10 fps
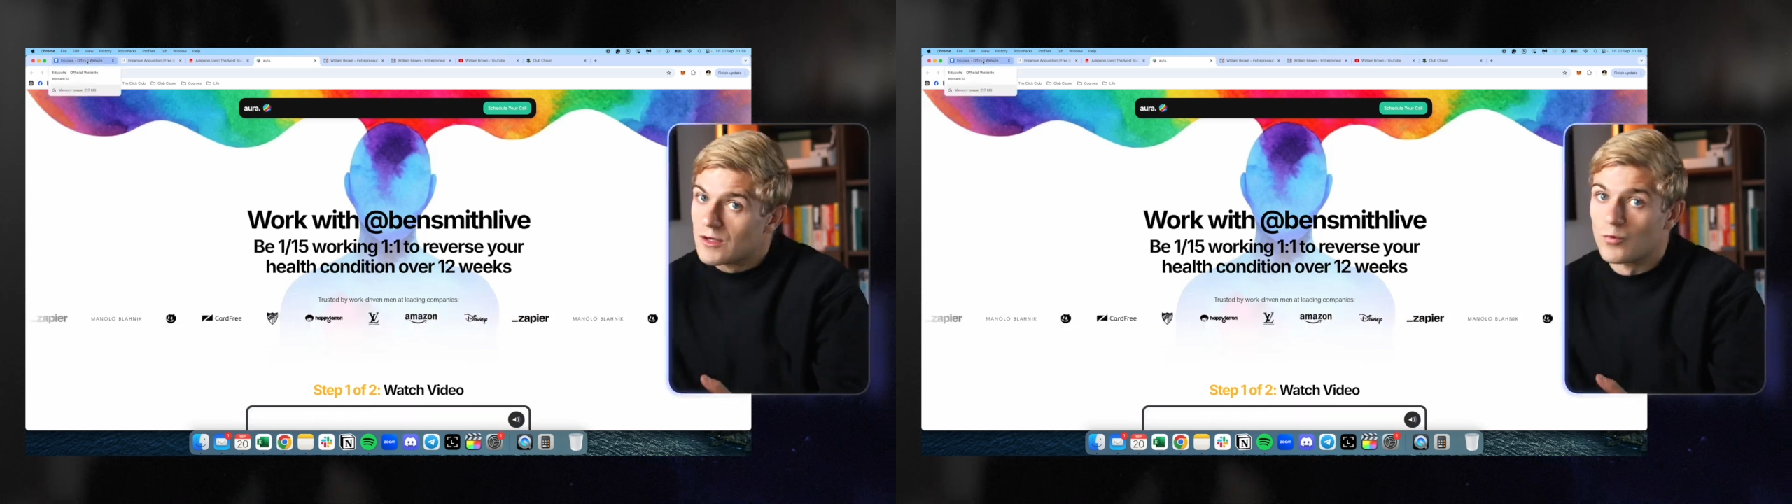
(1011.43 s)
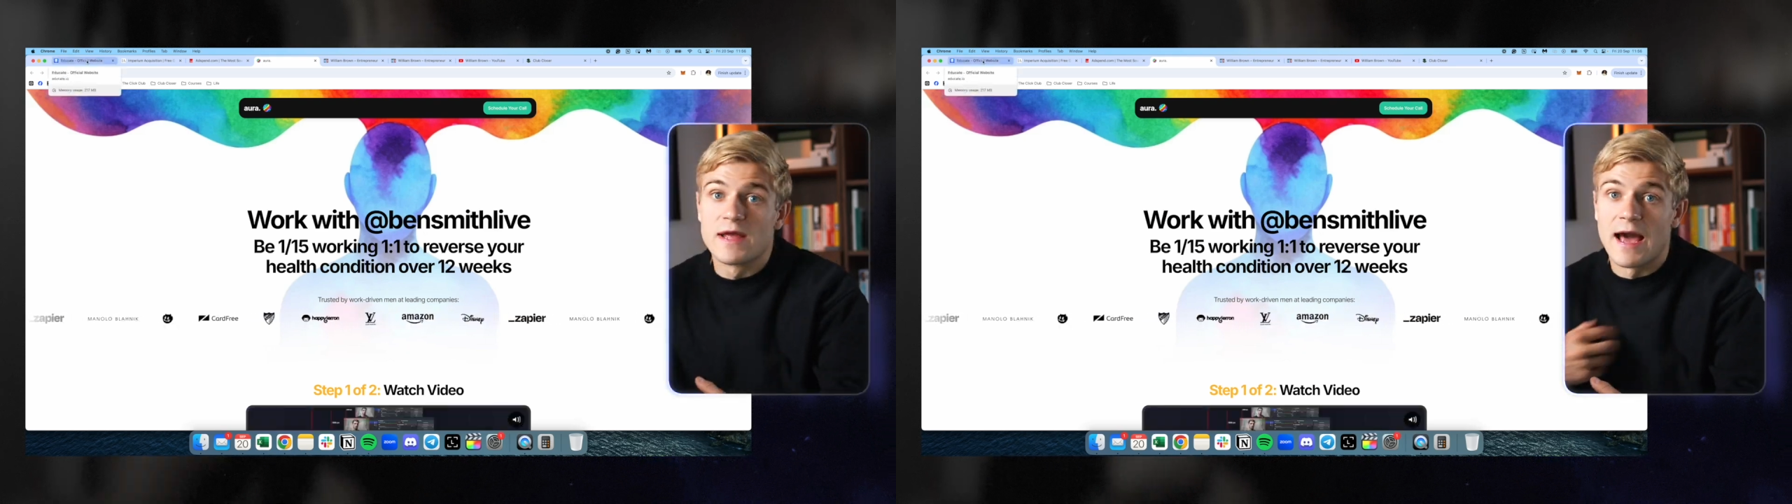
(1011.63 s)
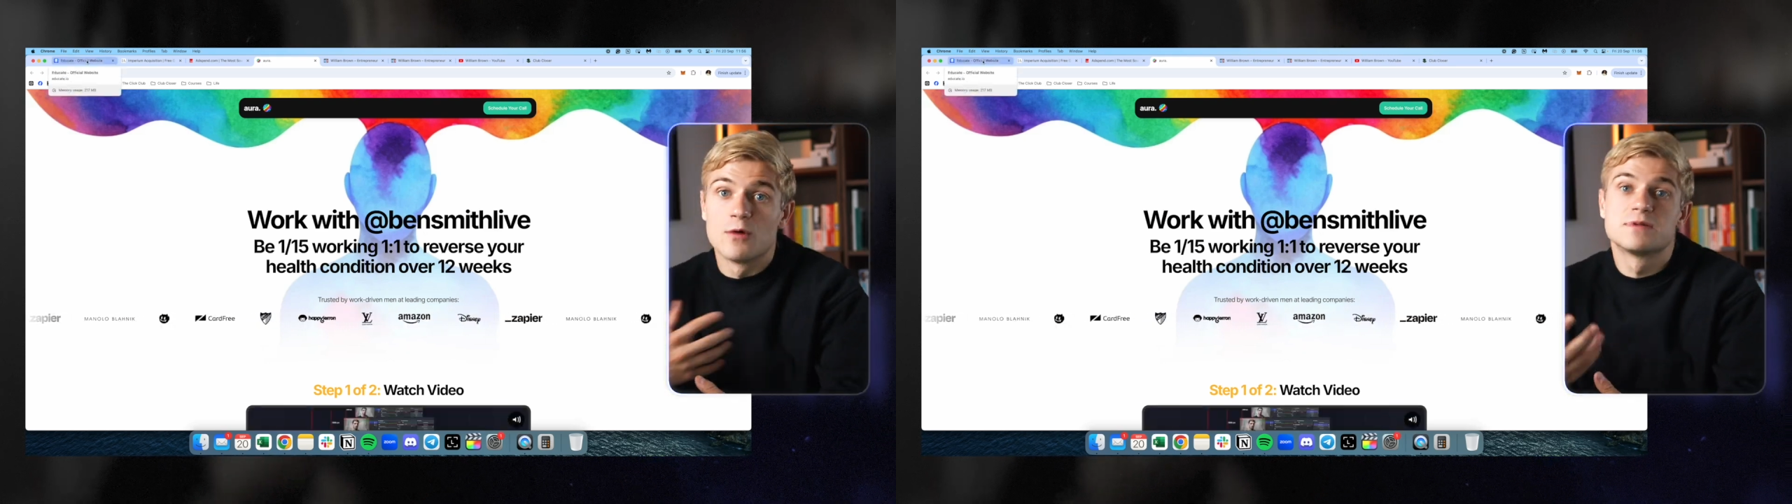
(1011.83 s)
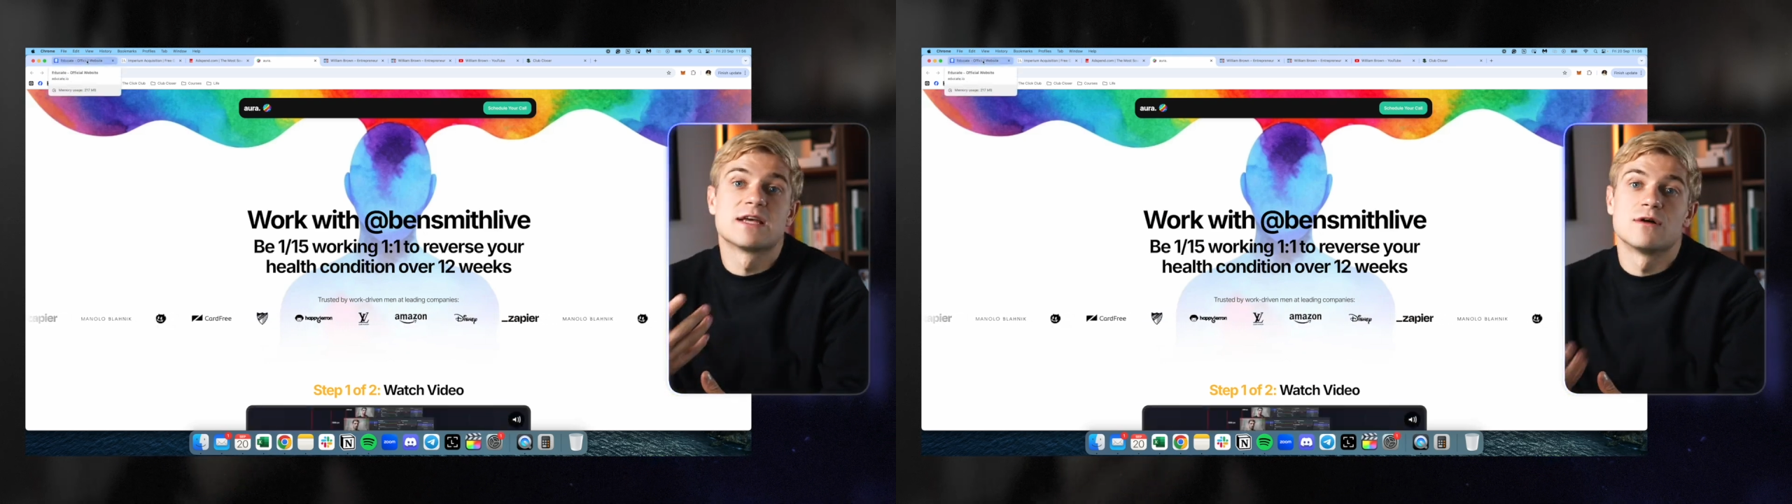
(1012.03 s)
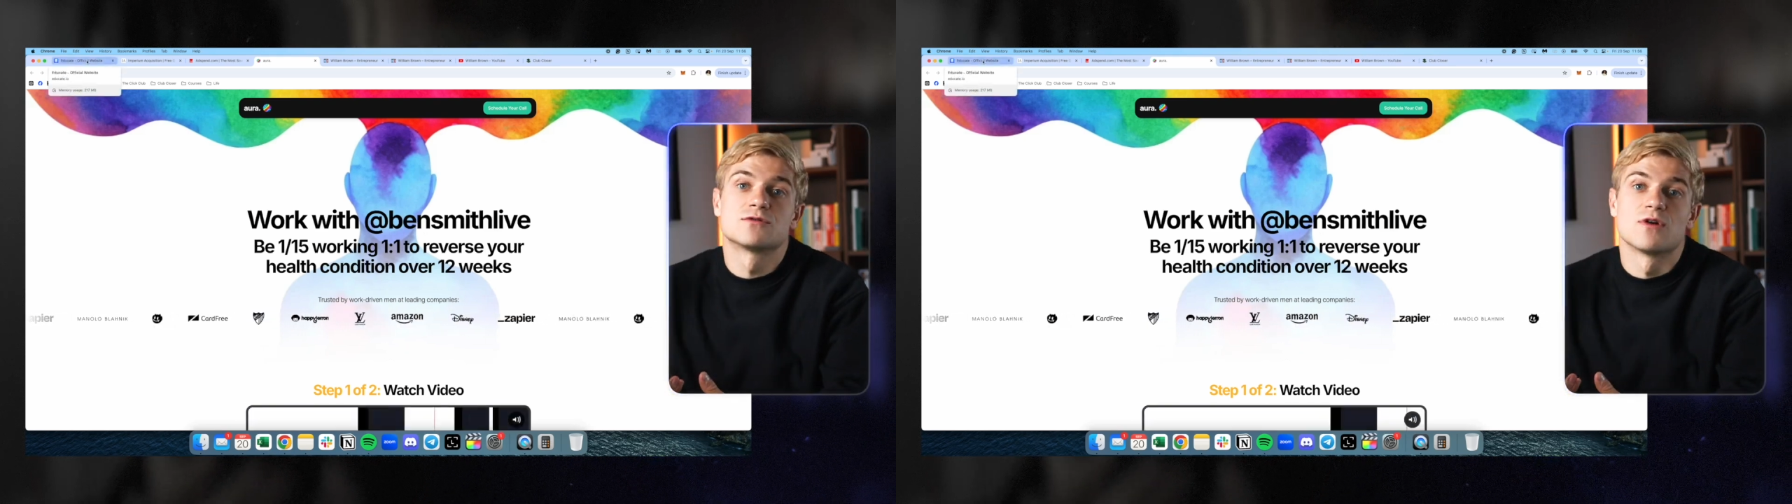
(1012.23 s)
We help
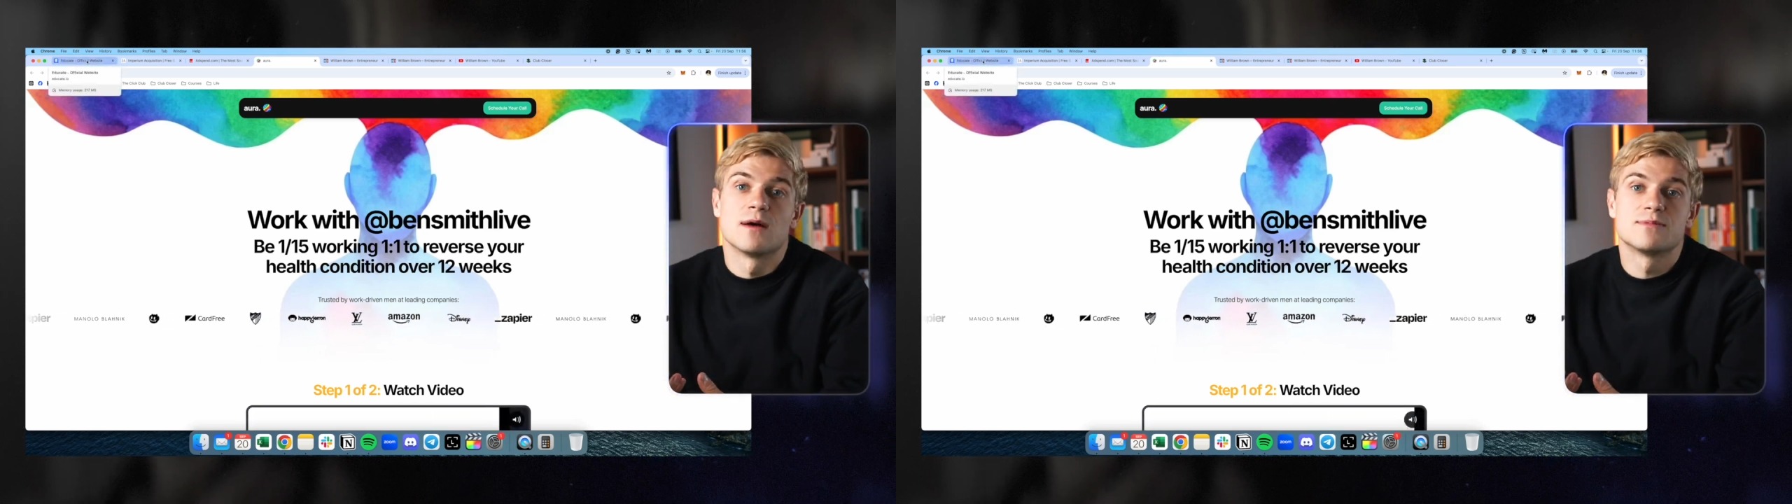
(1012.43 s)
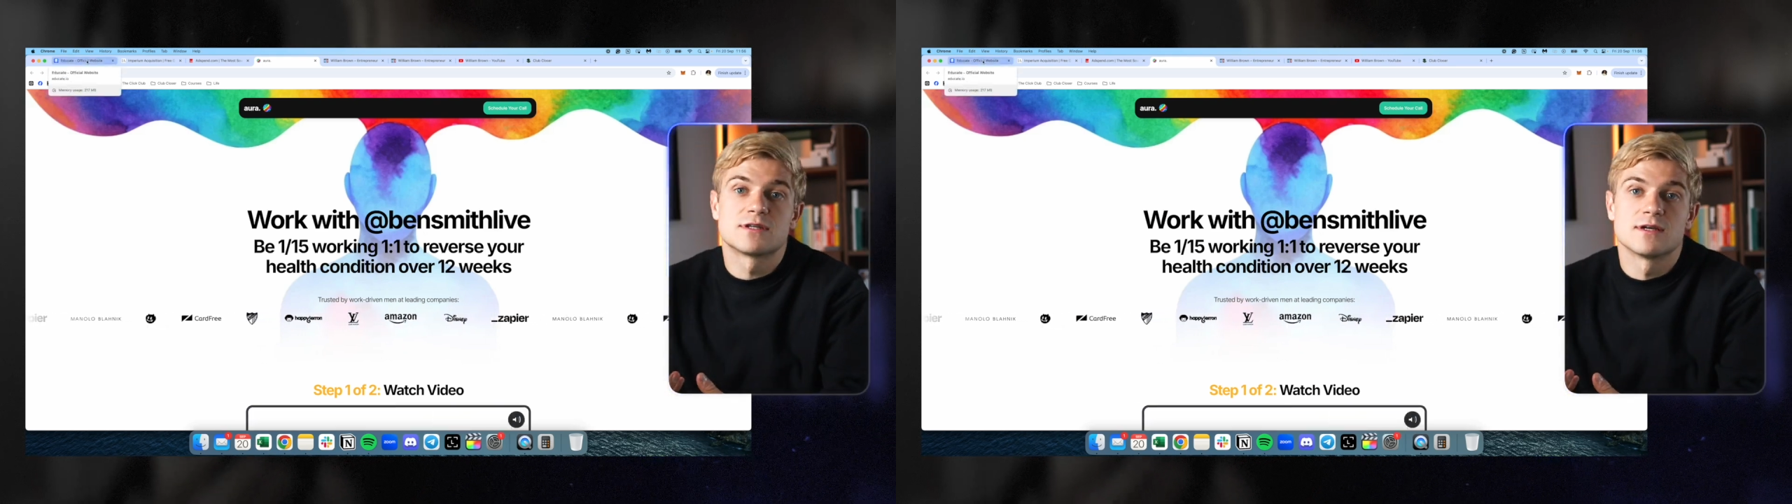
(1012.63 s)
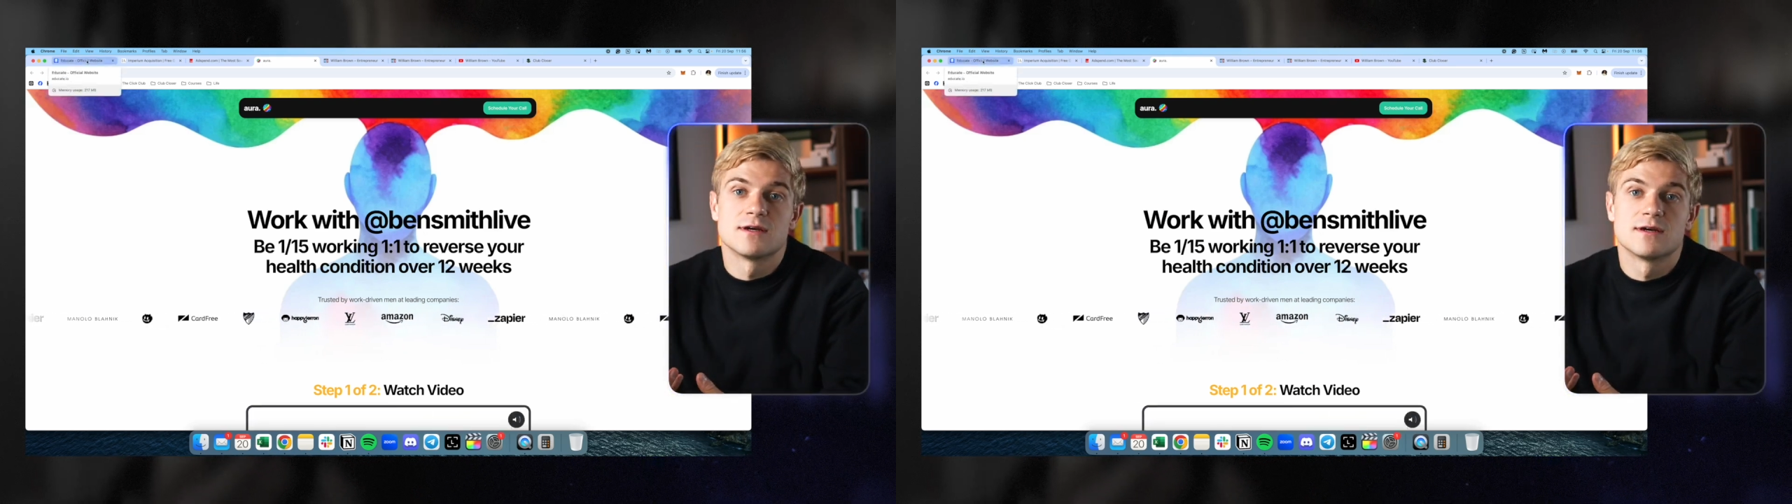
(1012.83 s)
sales reps